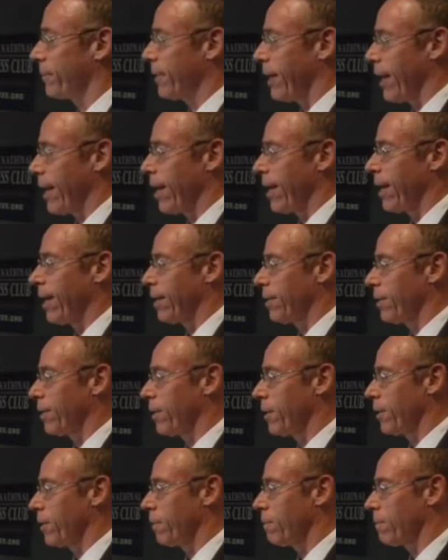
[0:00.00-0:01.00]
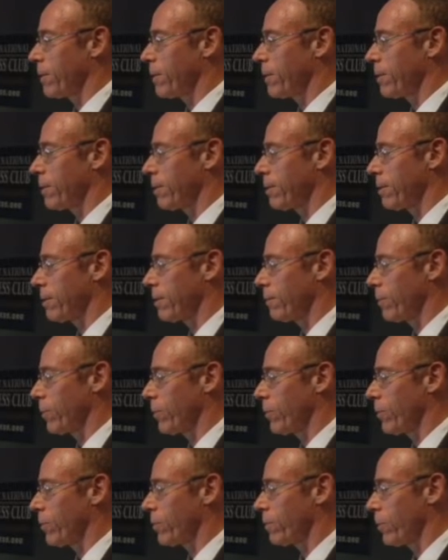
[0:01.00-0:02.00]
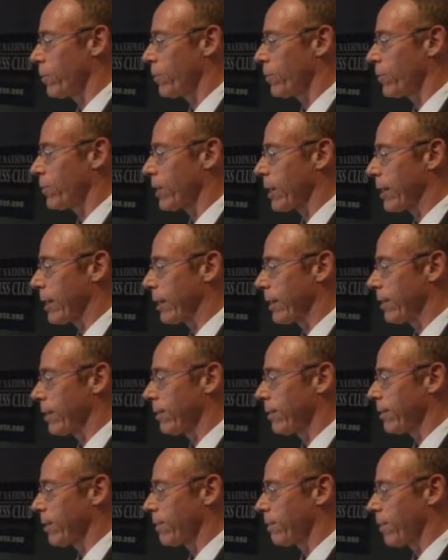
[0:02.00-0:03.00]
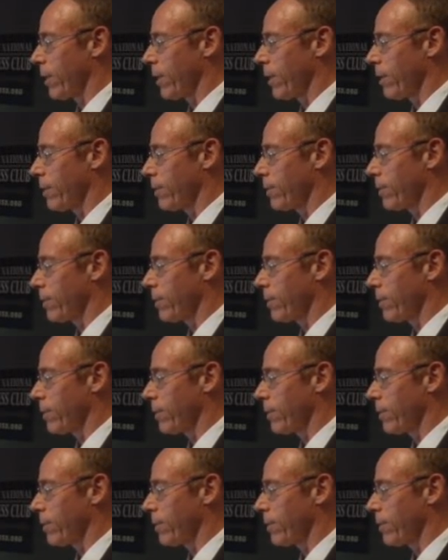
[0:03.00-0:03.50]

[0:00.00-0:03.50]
And Mrs. Boutros Boutros-Ghali looked at me, and she